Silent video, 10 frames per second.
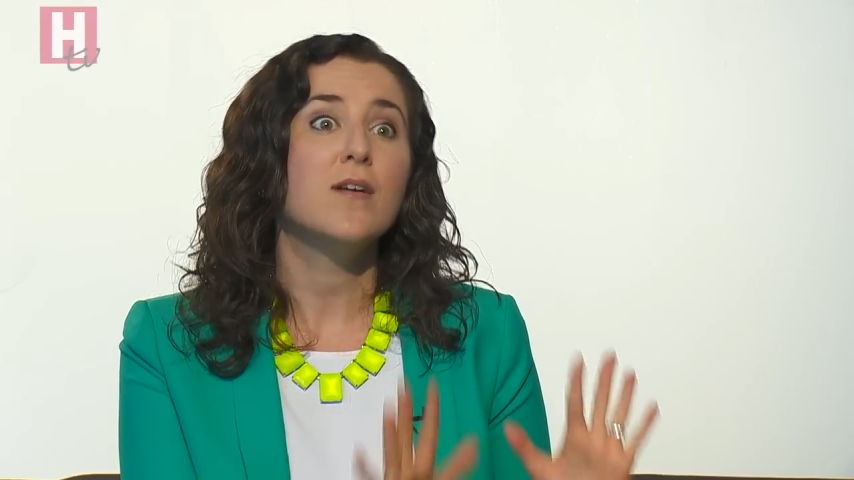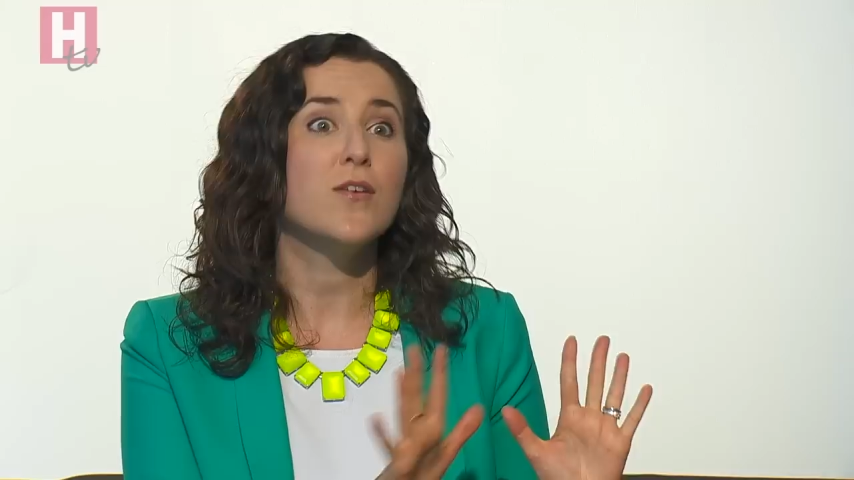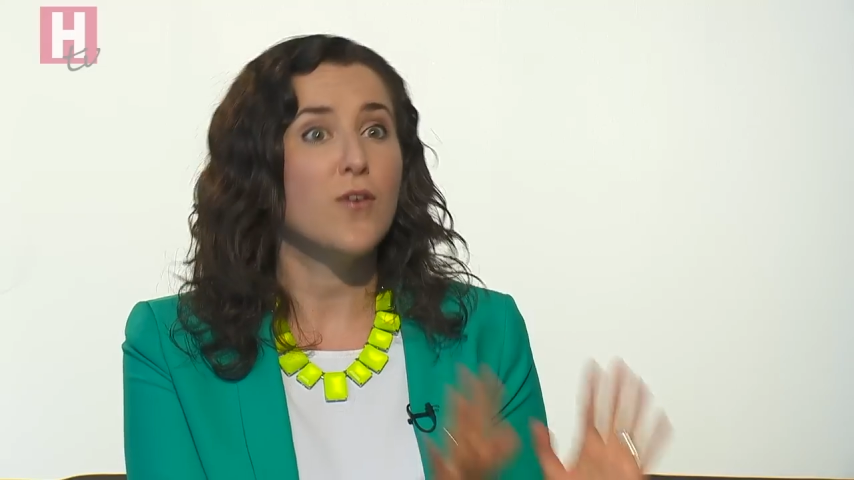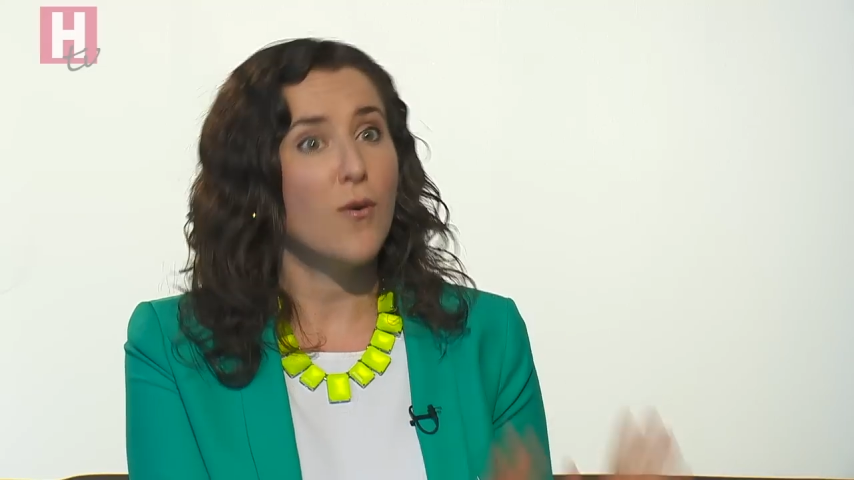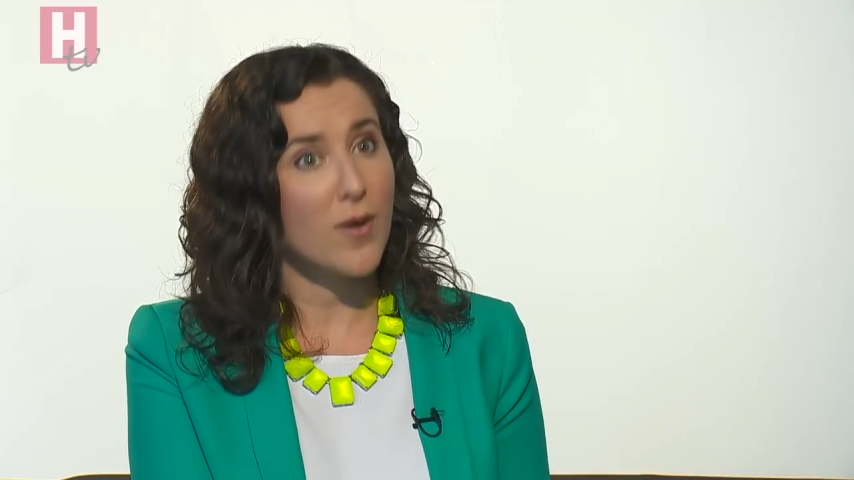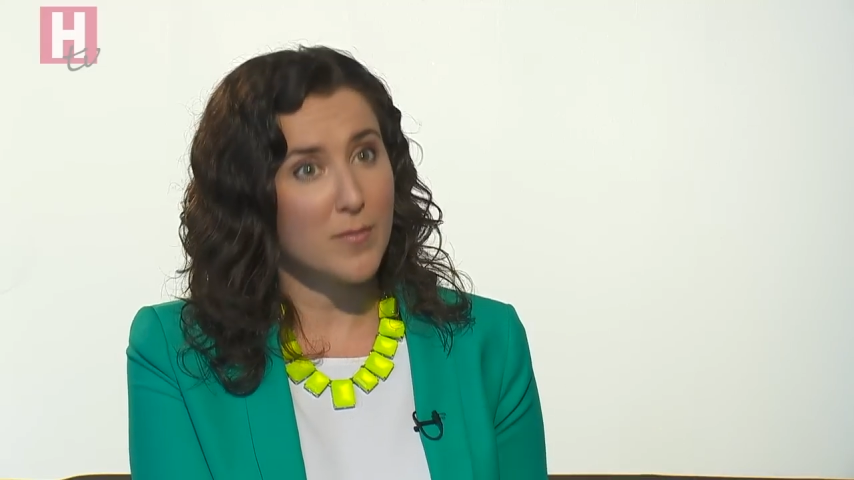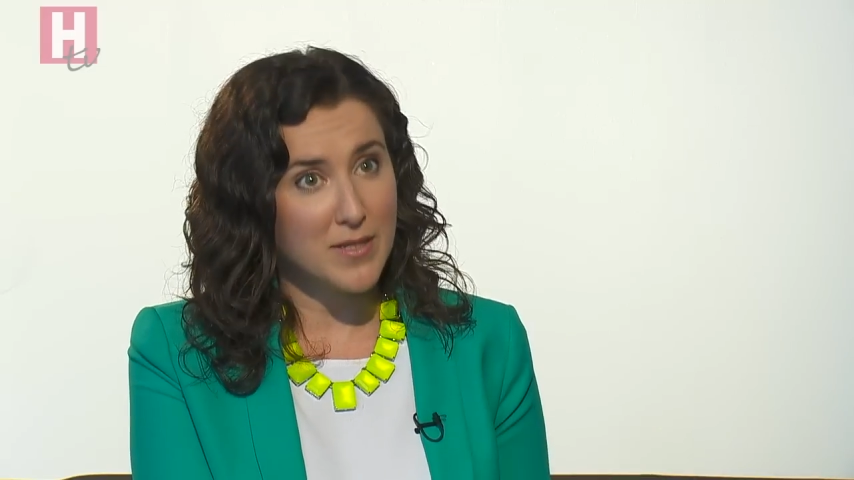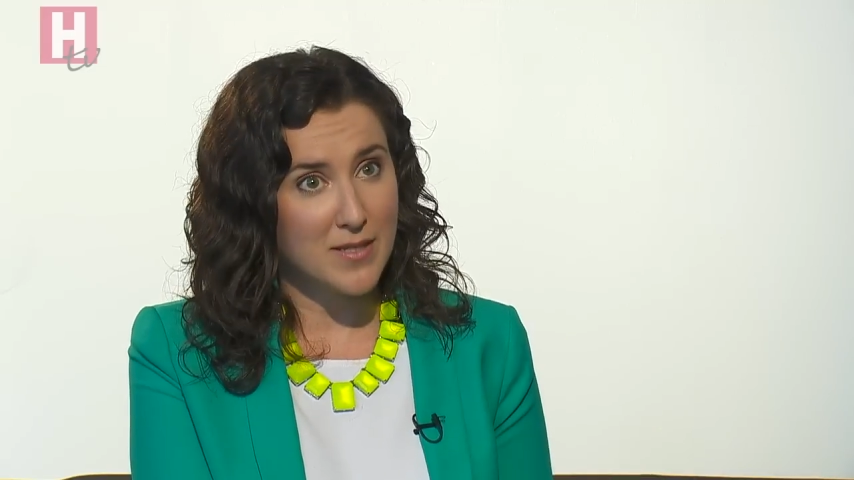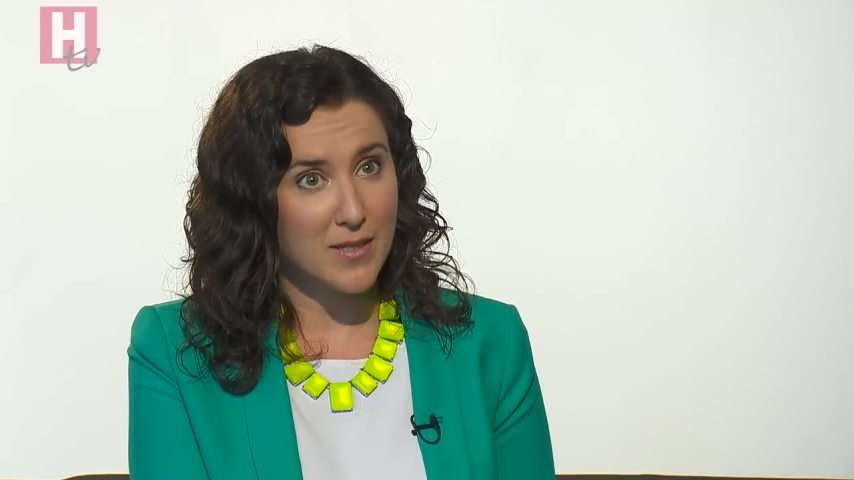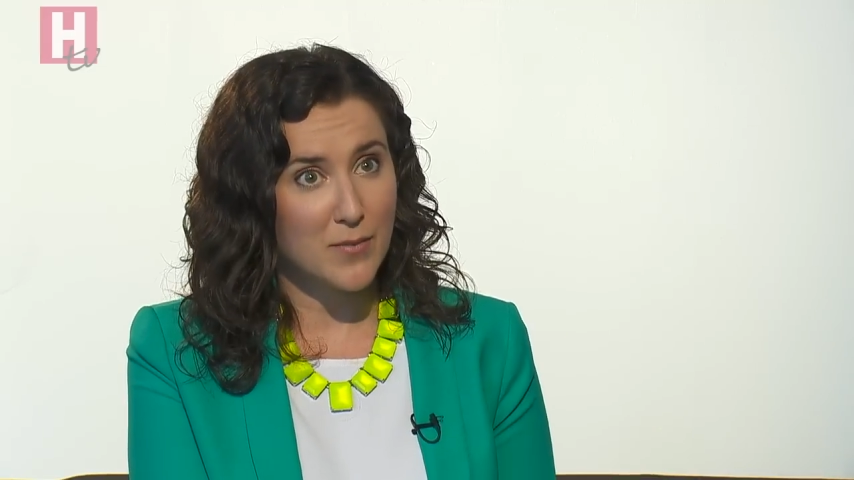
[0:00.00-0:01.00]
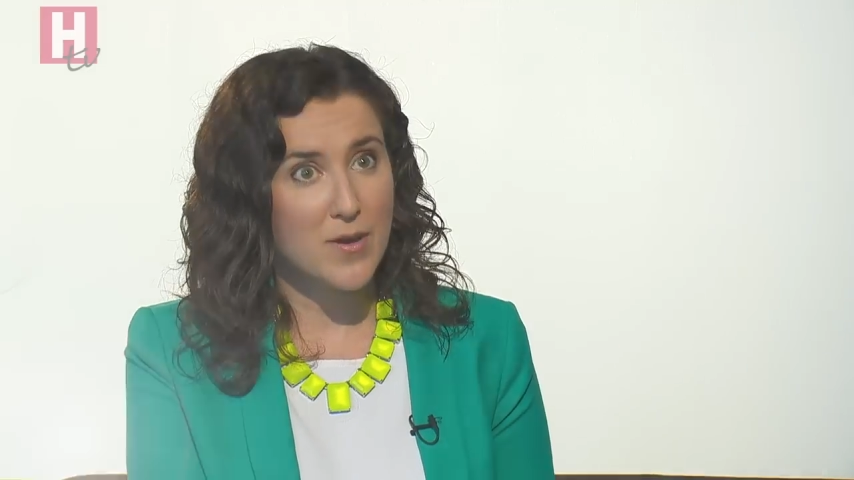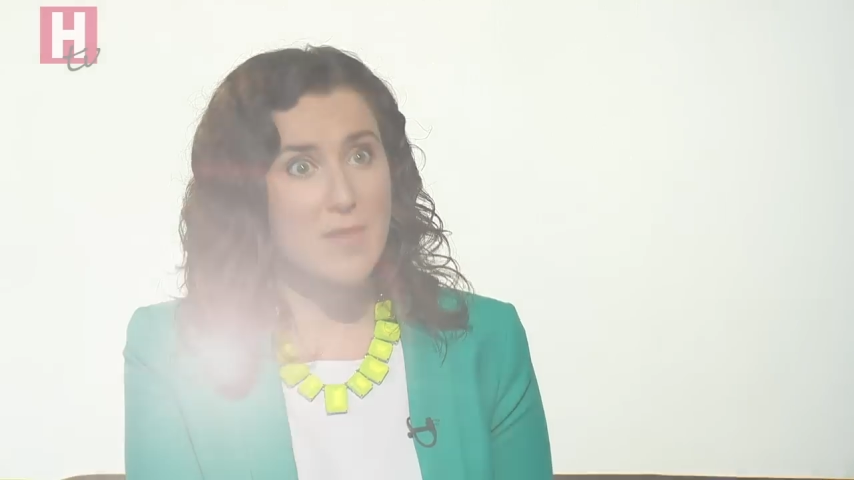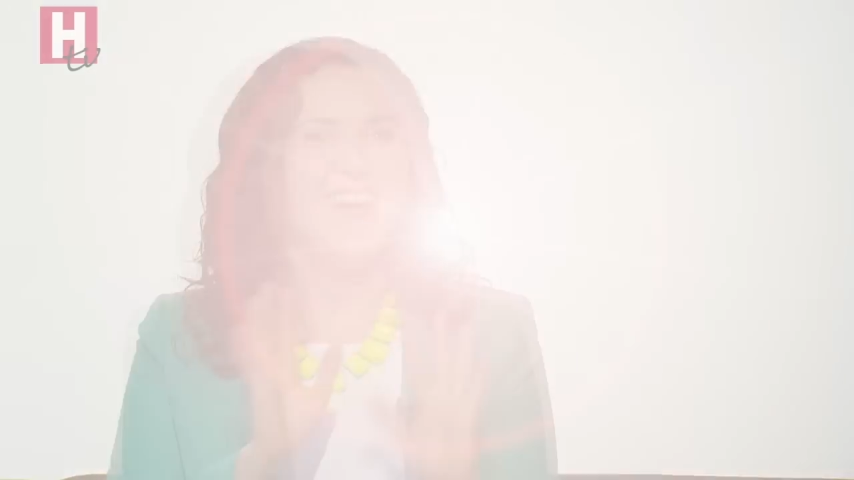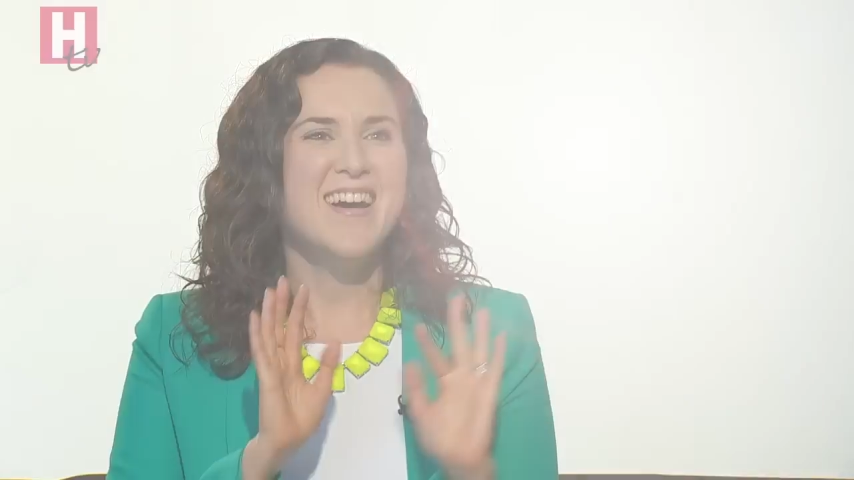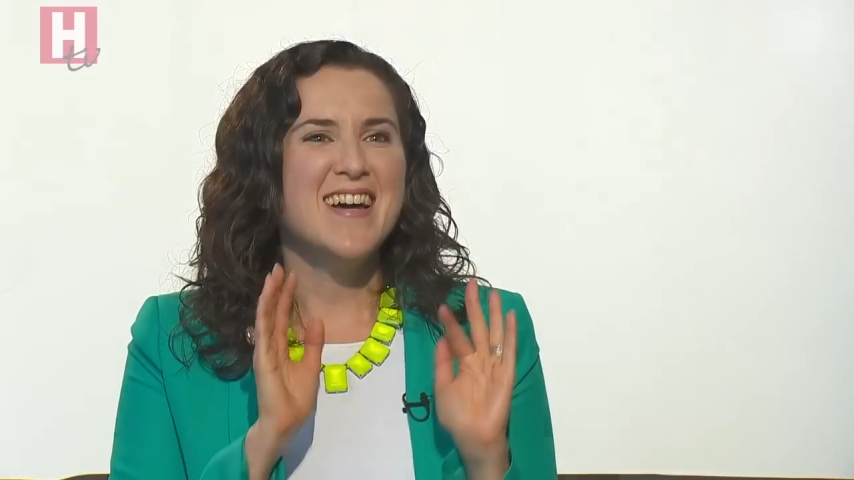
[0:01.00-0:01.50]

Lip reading: you don't want to be dealing with.